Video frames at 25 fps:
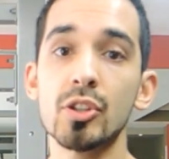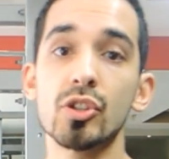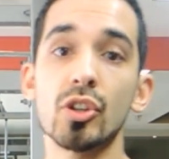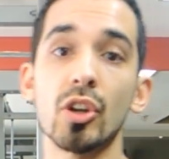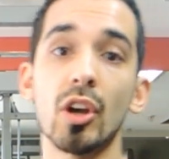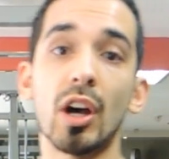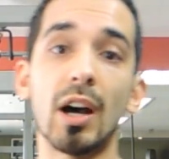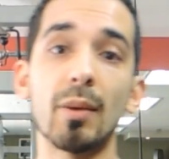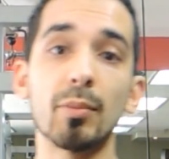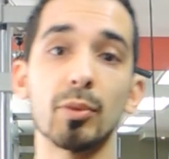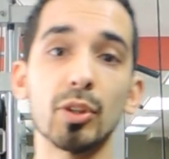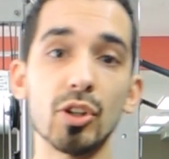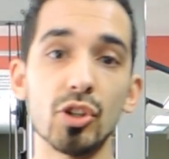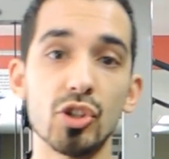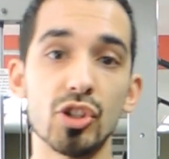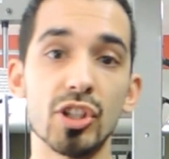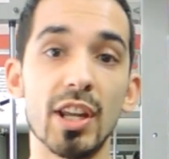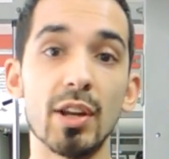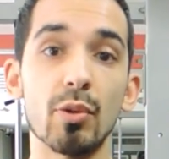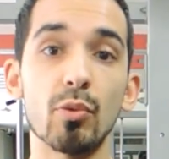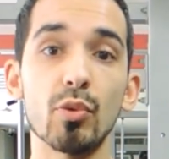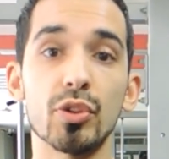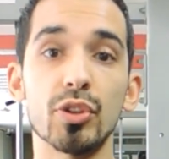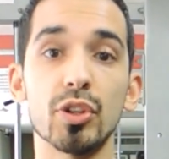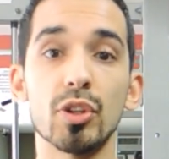so I'm going to
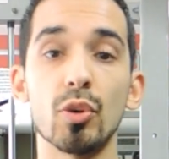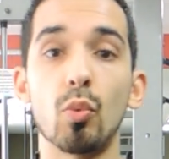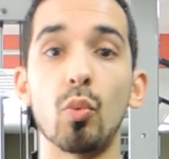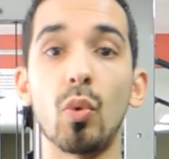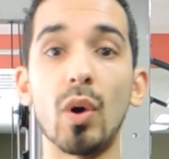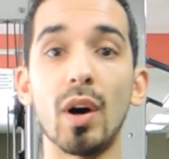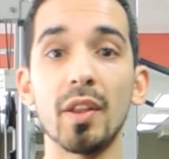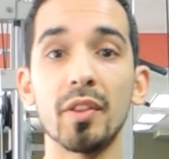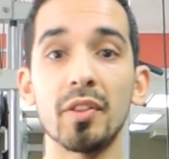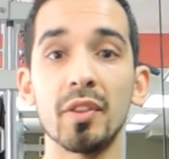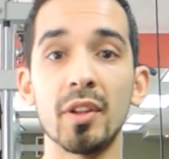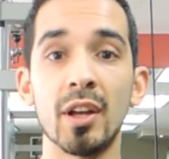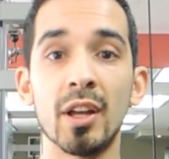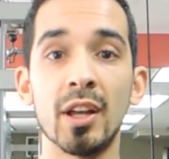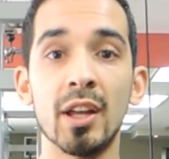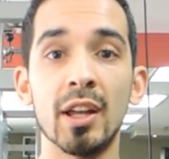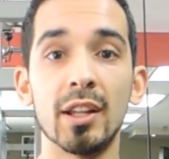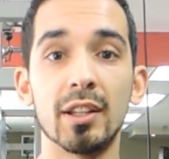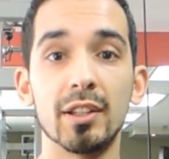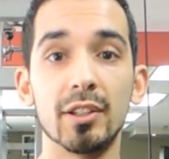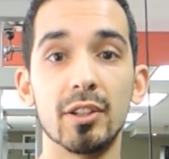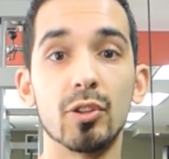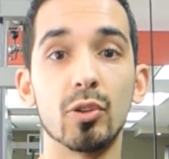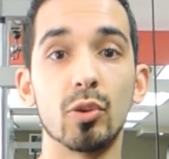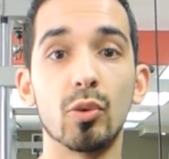share with you one
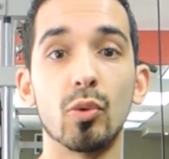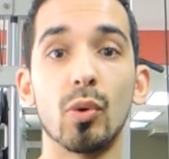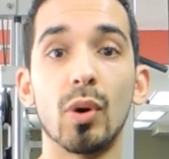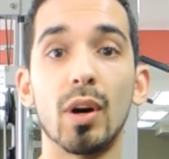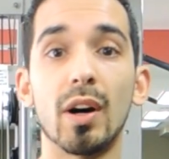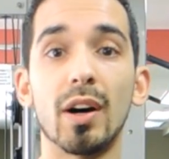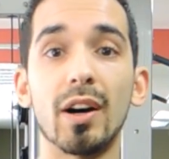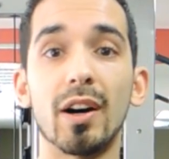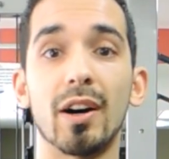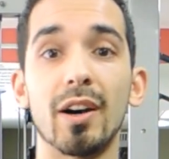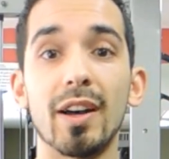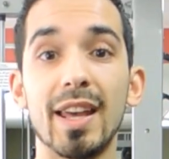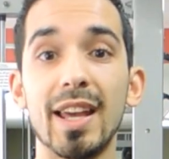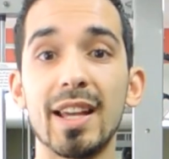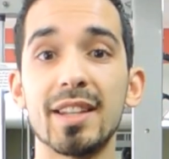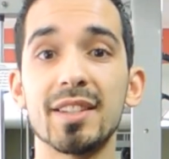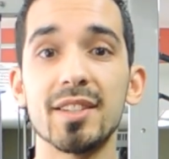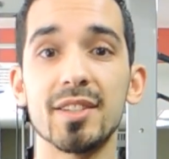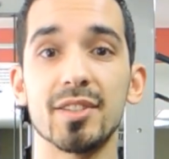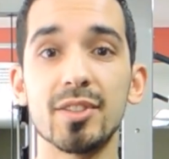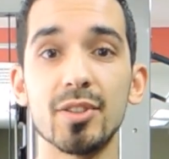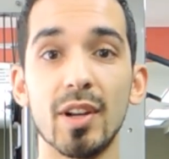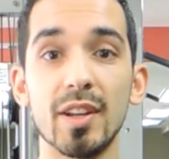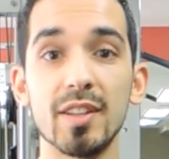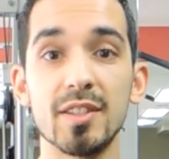little
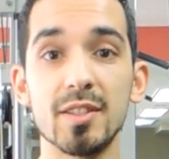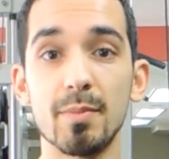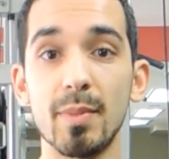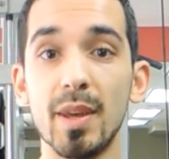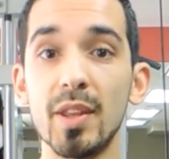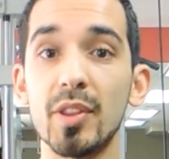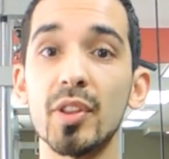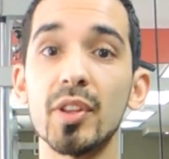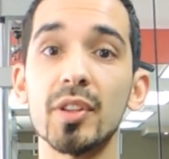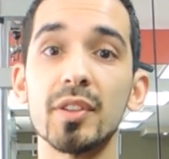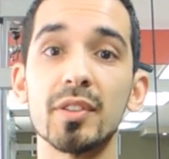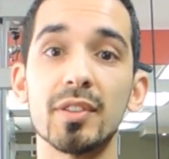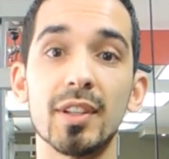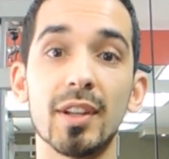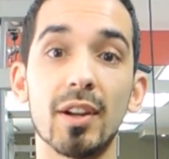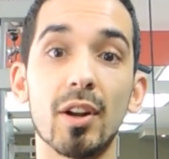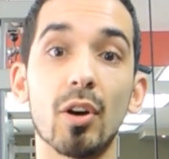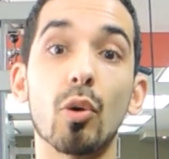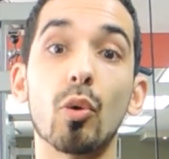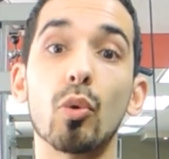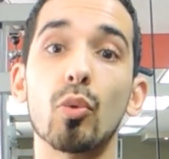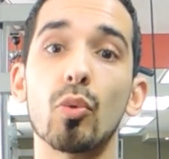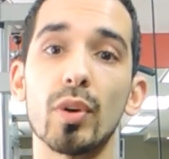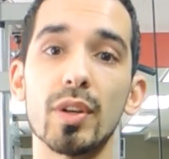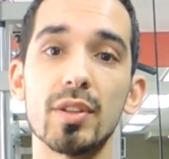exercise method that
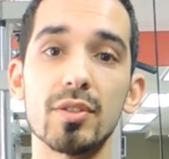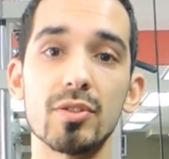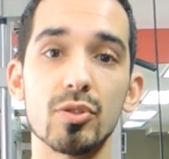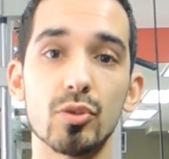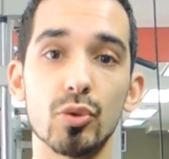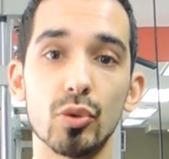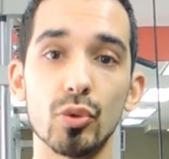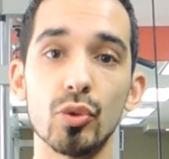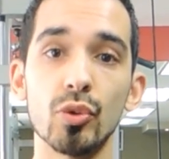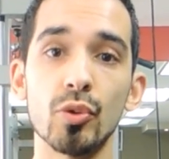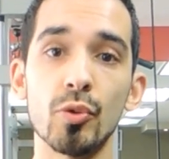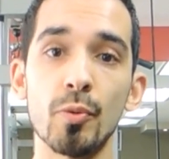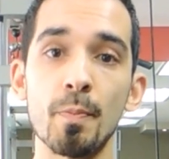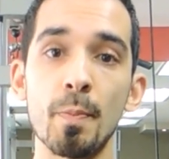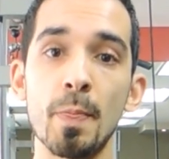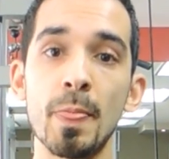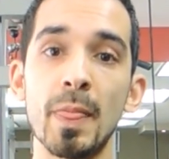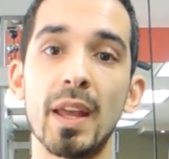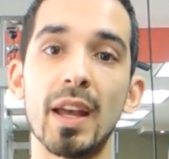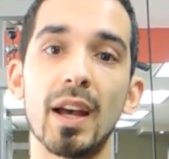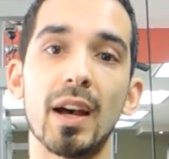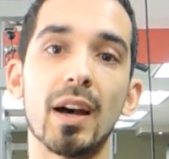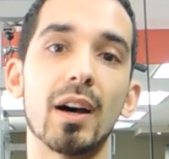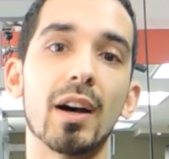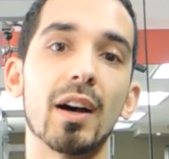I always do,
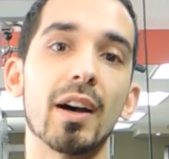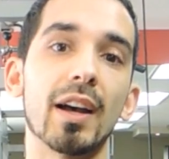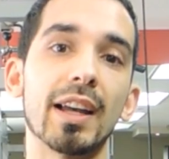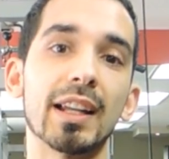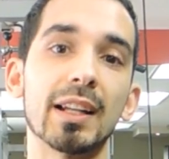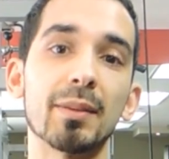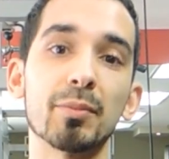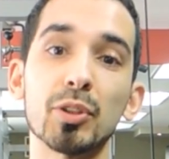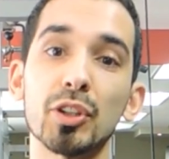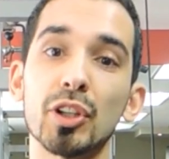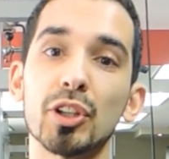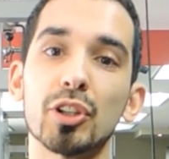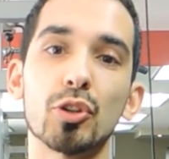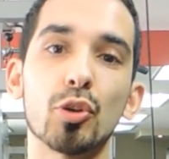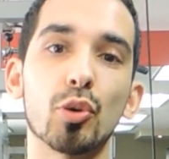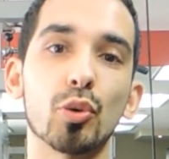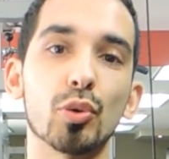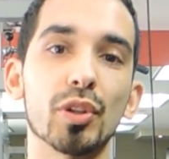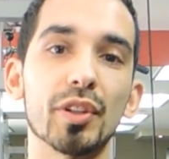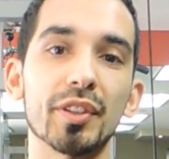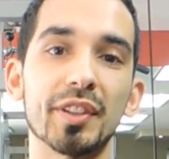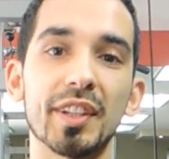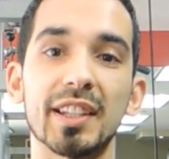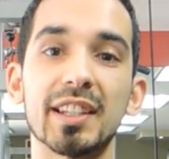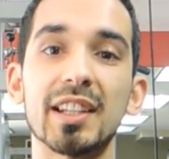and I'm going to
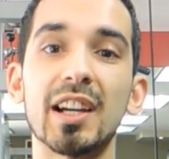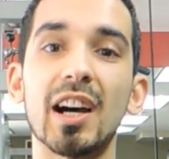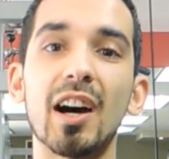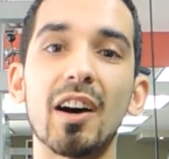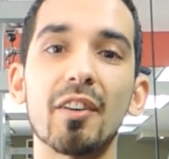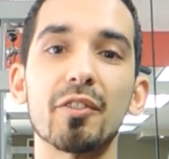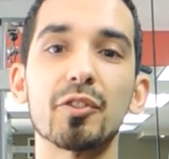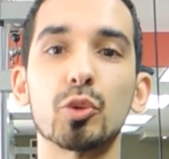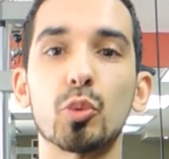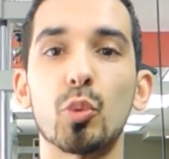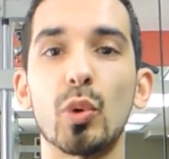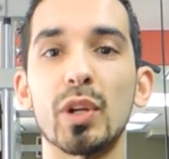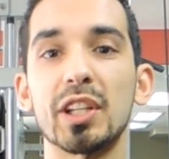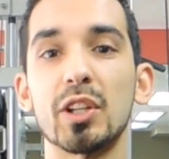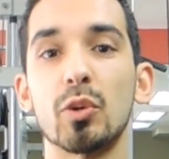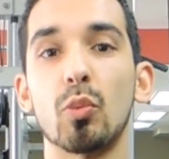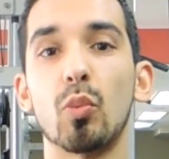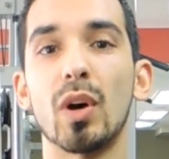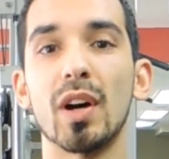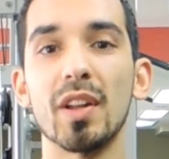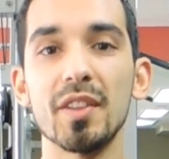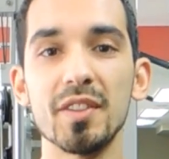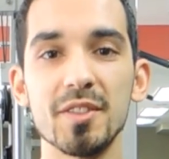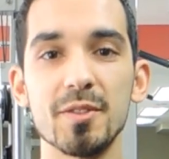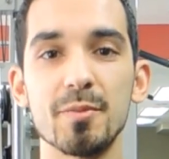call it the calf
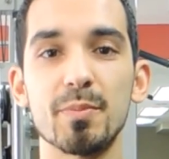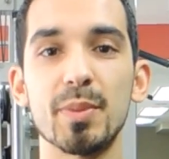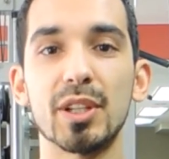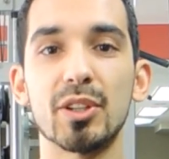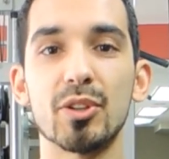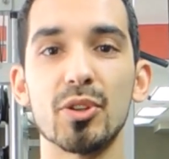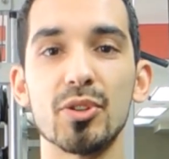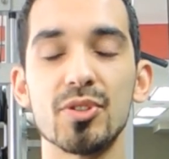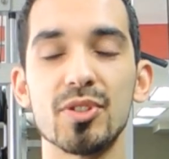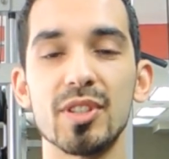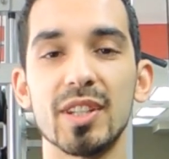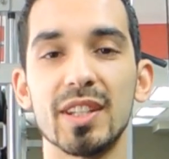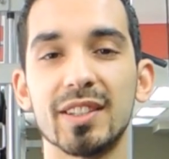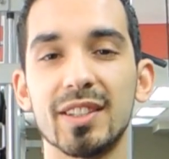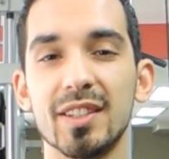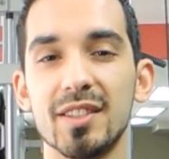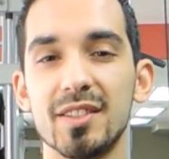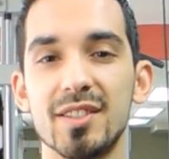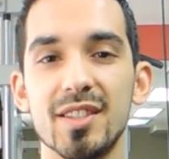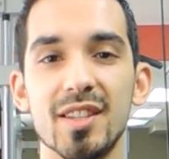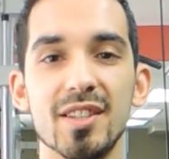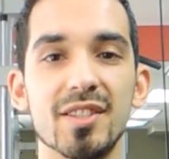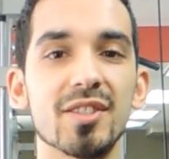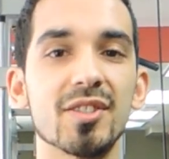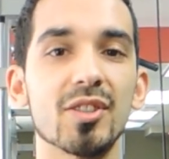21s because it
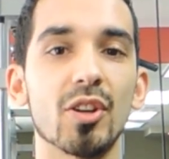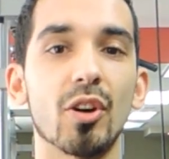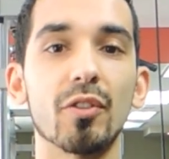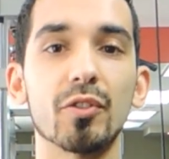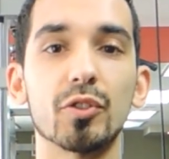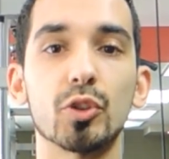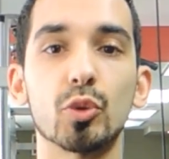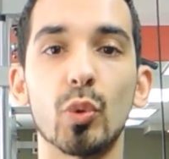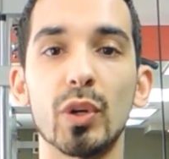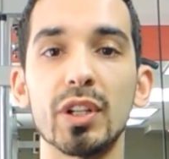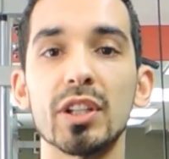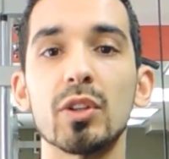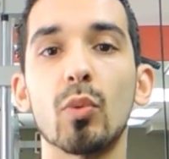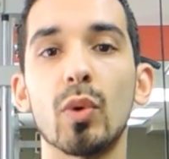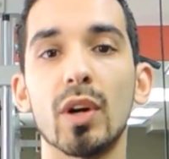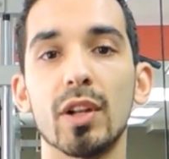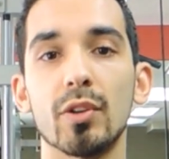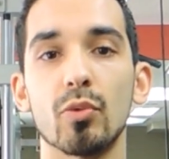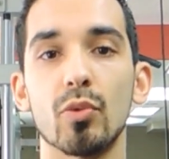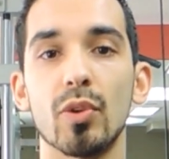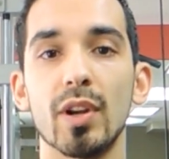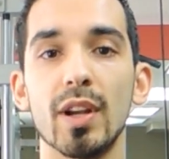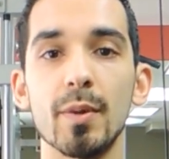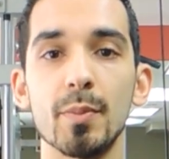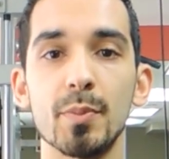consists of
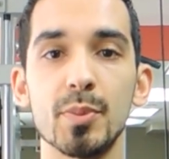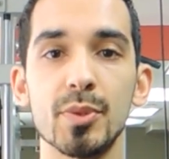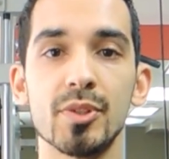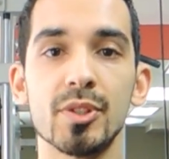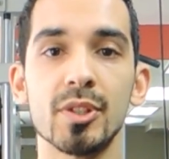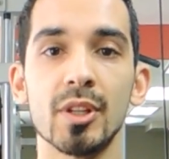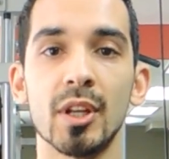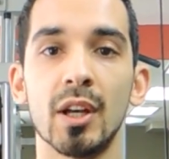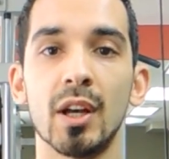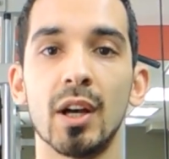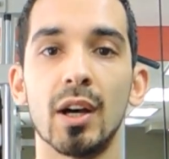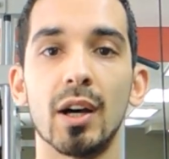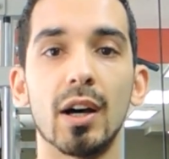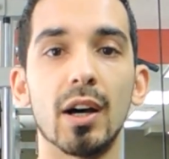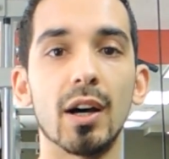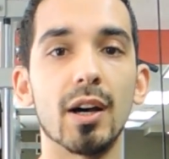21 reps.